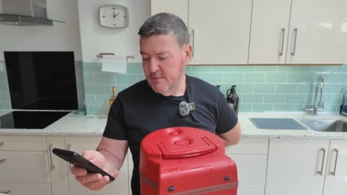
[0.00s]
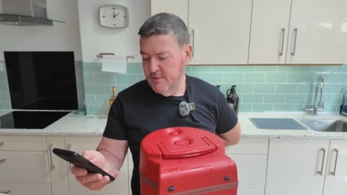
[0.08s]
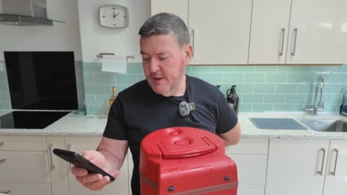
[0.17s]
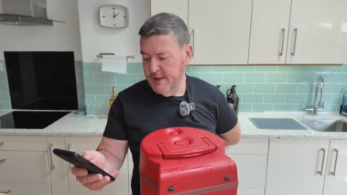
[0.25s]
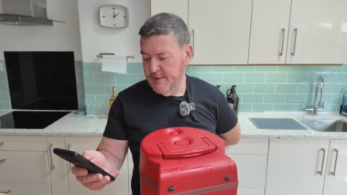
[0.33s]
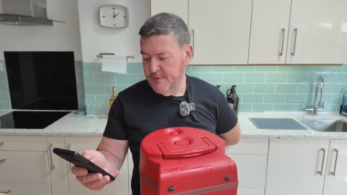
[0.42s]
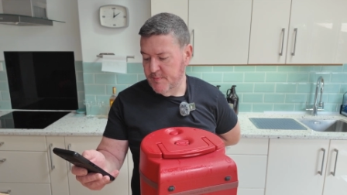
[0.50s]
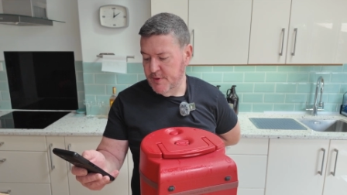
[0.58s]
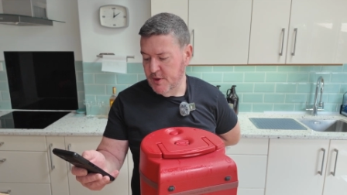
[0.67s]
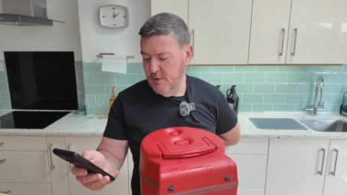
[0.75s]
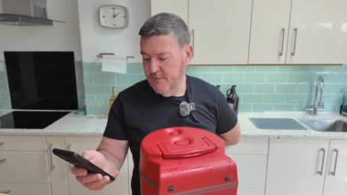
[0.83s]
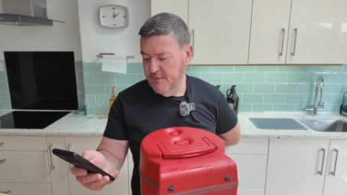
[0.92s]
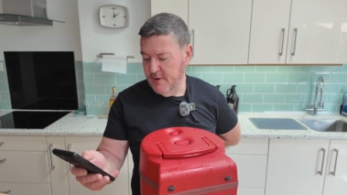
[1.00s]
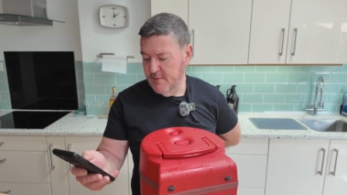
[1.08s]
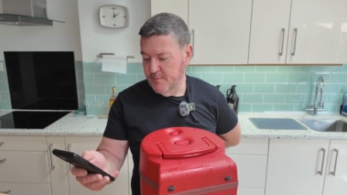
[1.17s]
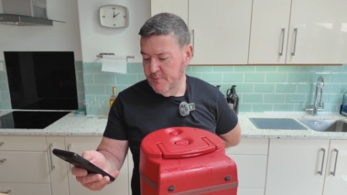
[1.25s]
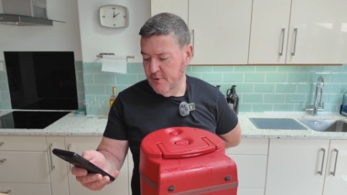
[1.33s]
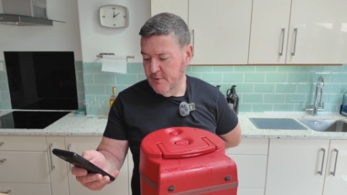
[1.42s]
to release the
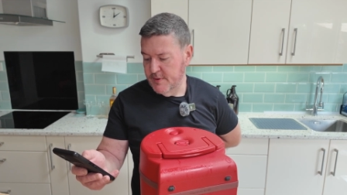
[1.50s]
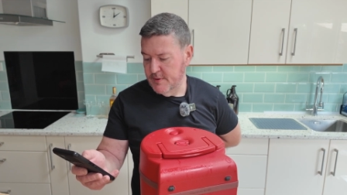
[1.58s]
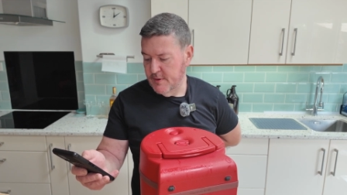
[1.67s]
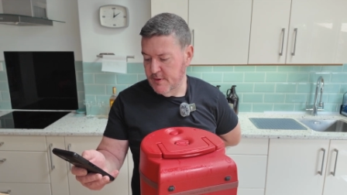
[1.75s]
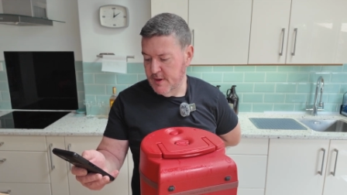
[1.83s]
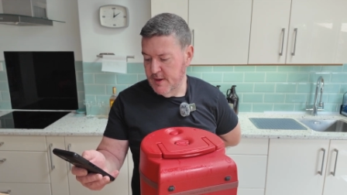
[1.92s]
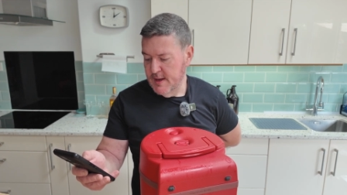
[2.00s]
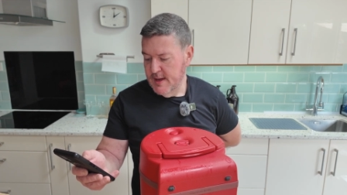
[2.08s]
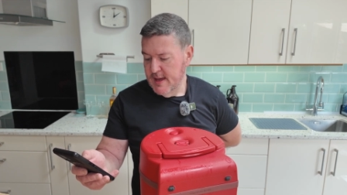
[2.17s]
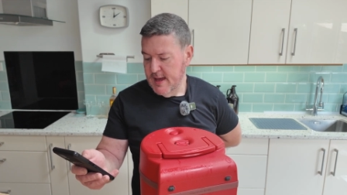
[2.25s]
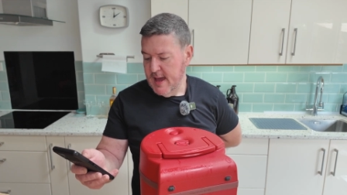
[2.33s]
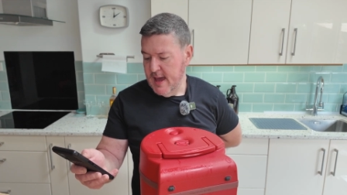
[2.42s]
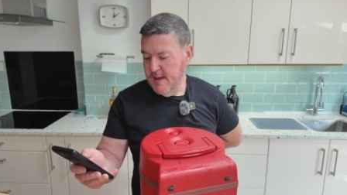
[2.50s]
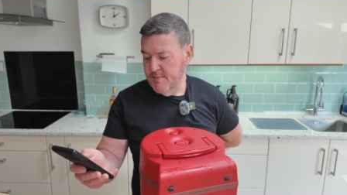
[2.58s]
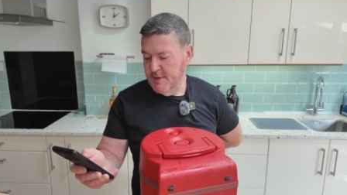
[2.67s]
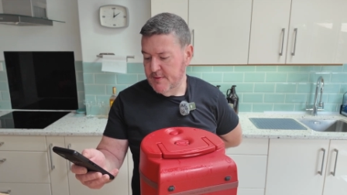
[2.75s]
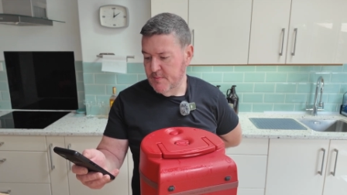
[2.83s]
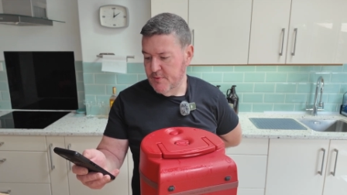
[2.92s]
purified brewing dock.
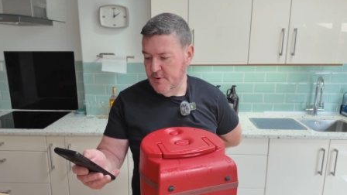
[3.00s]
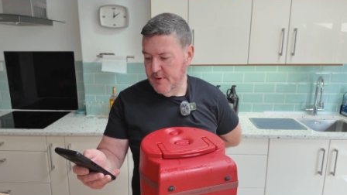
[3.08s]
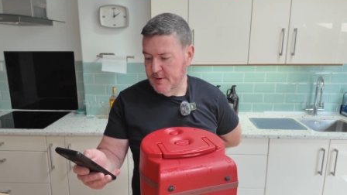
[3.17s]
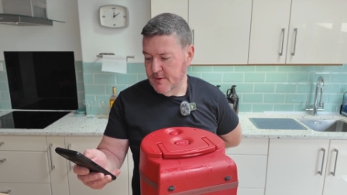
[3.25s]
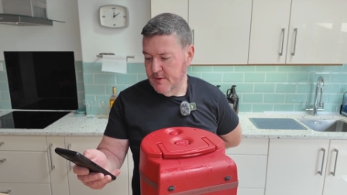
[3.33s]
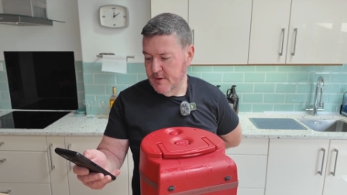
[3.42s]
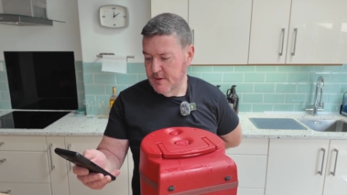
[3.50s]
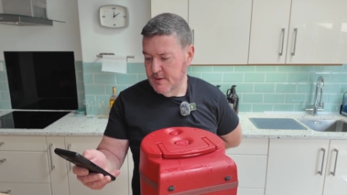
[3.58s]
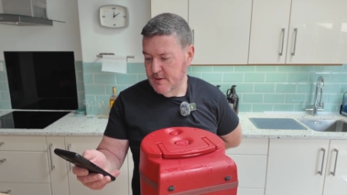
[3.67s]
Empty the brewing dock.